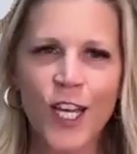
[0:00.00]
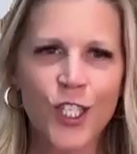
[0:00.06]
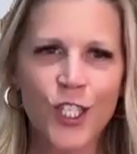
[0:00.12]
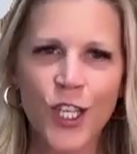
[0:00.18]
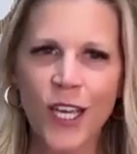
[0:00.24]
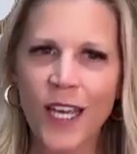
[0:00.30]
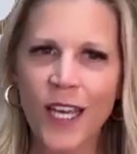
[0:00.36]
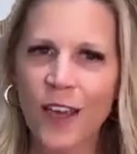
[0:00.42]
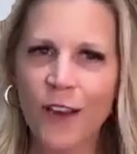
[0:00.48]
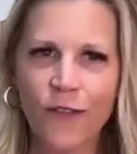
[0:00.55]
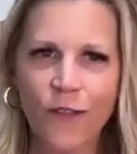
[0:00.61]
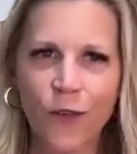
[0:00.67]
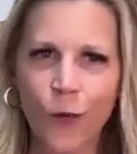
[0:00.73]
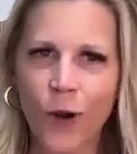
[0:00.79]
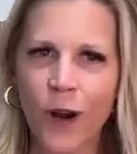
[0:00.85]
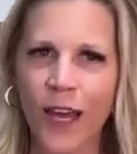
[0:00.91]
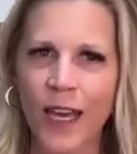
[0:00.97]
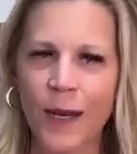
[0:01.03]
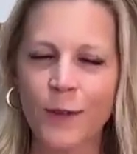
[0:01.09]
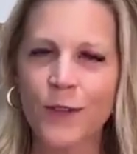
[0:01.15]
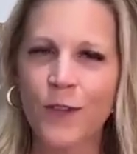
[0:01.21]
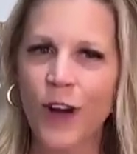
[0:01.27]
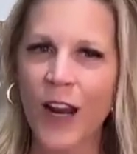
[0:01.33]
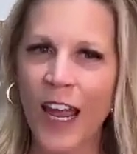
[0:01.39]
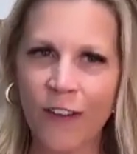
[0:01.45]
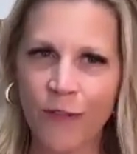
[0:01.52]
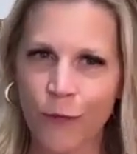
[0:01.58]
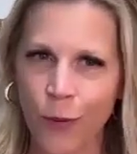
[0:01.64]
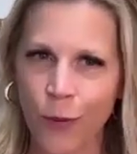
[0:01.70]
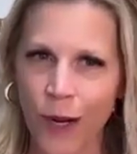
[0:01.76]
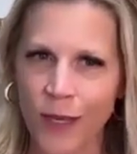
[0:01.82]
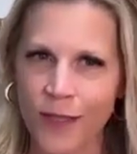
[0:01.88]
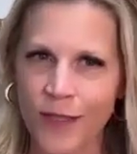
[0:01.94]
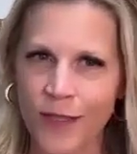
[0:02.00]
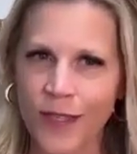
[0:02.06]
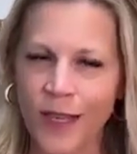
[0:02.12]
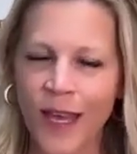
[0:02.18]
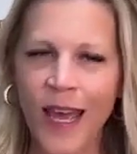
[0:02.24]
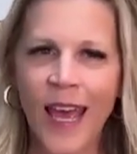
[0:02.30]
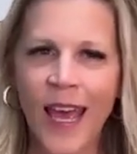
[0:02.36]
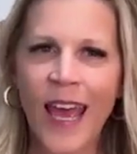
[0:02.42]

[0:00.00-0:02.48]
she can get 4 items for half price.